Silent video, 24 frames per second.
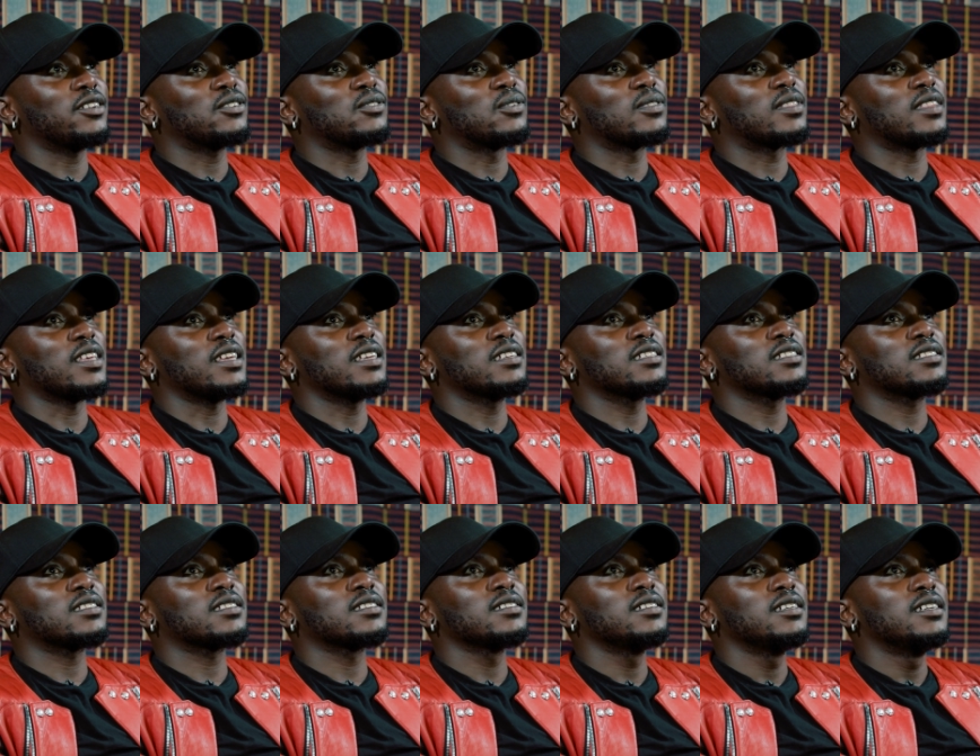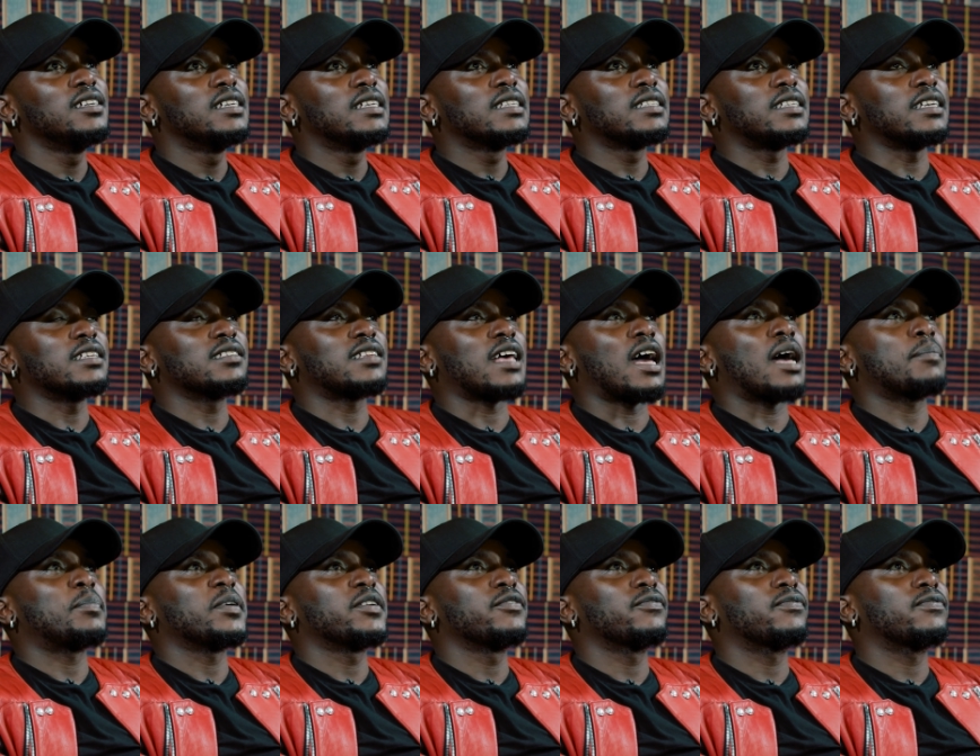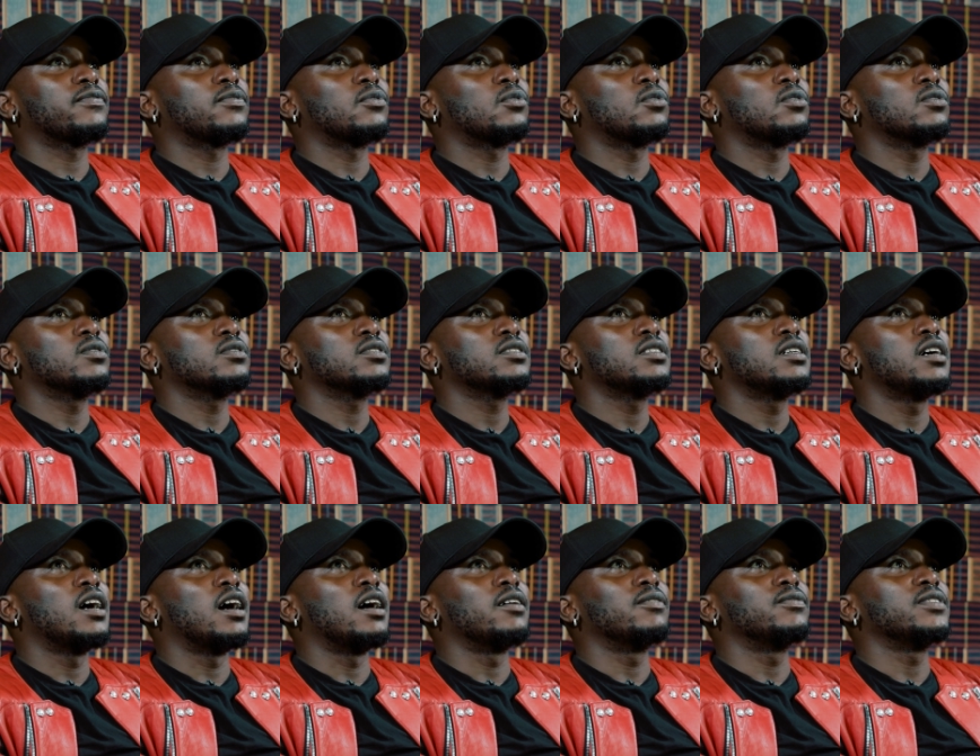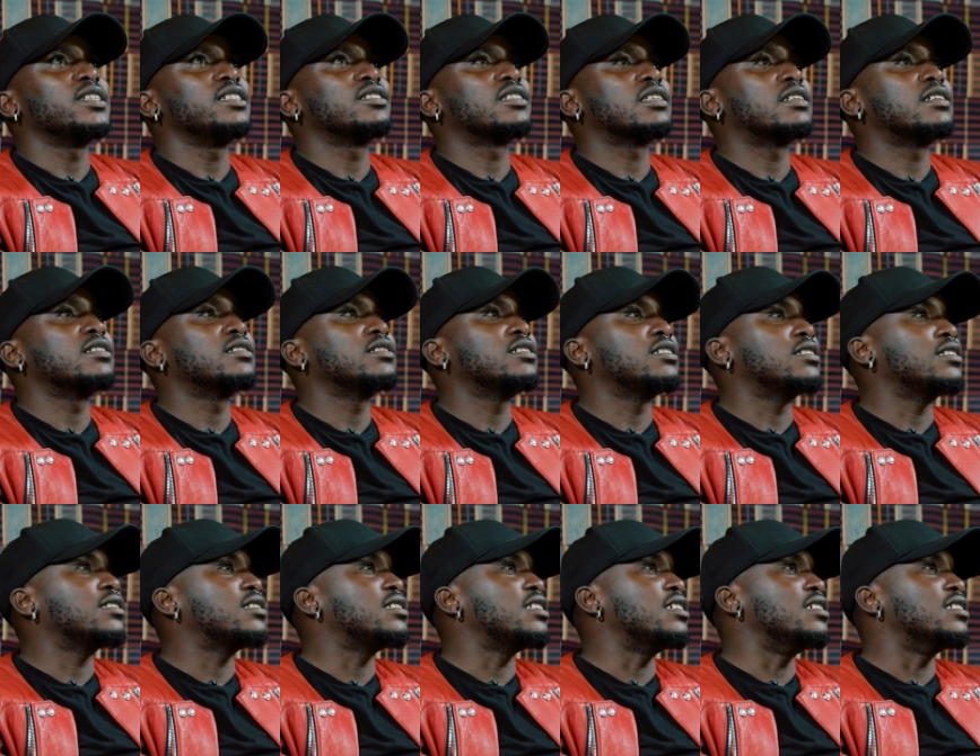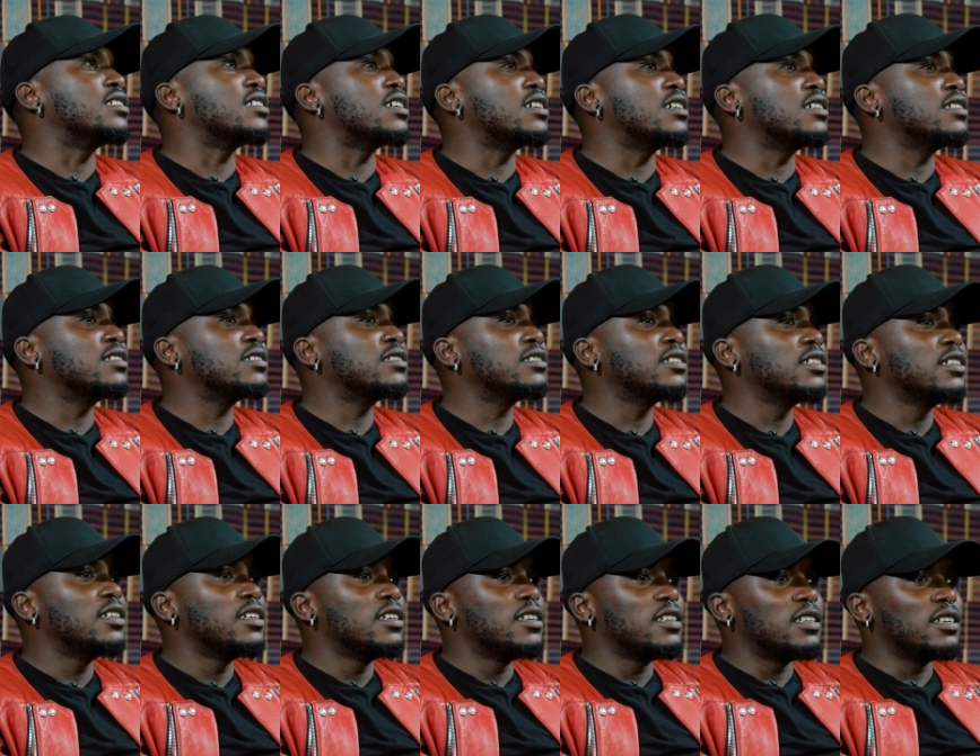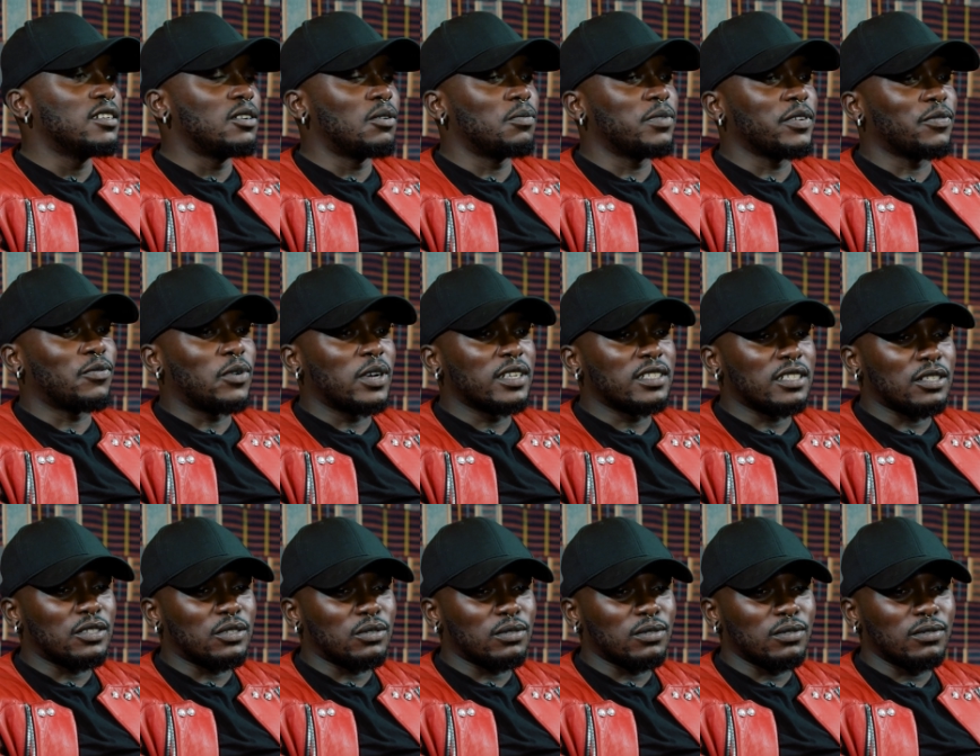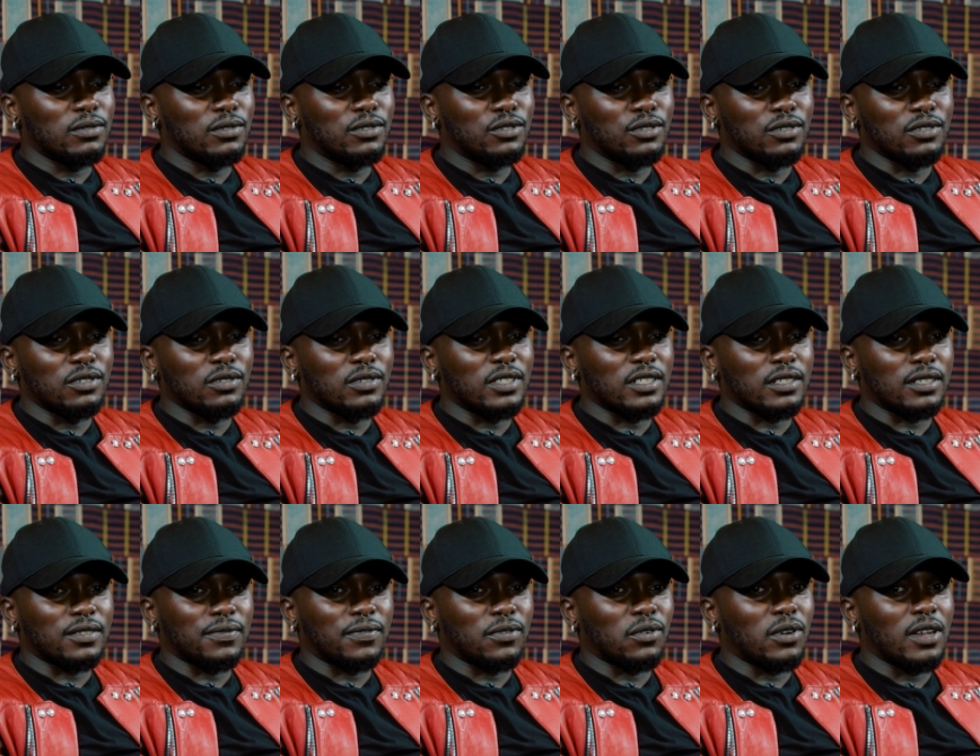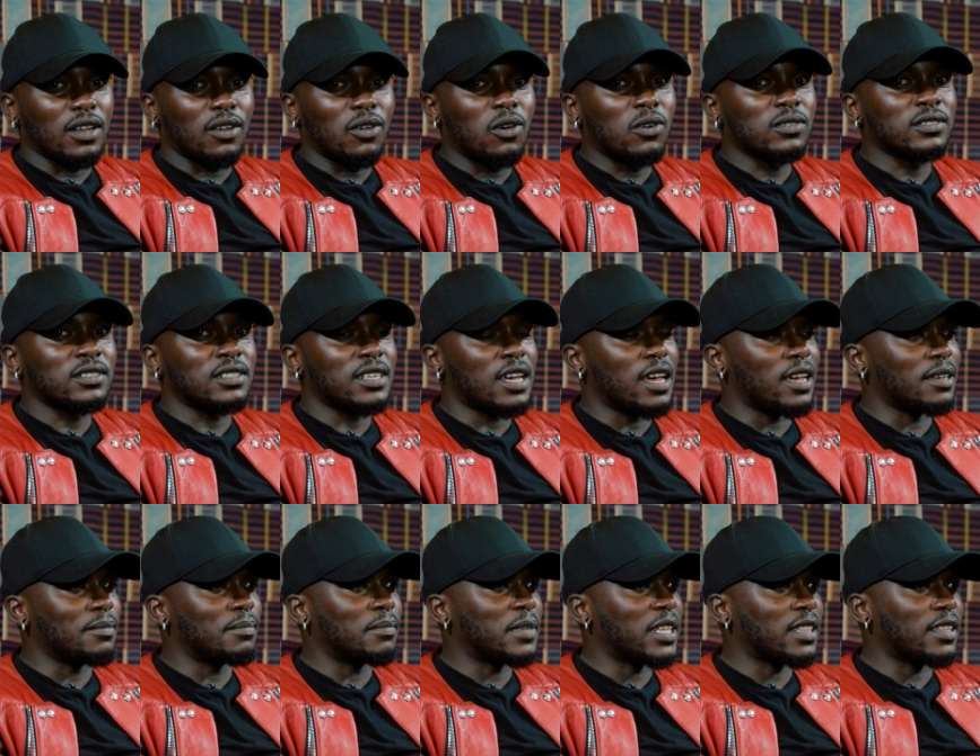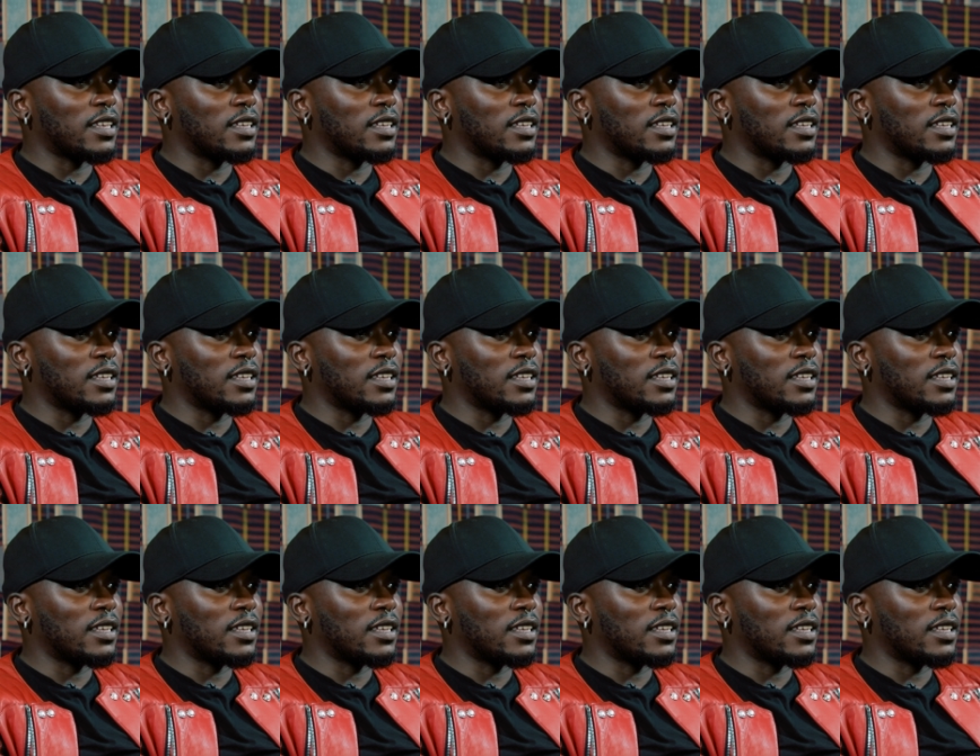don't know, things happen for a reason, in a season. We wanted to do this for a long time, but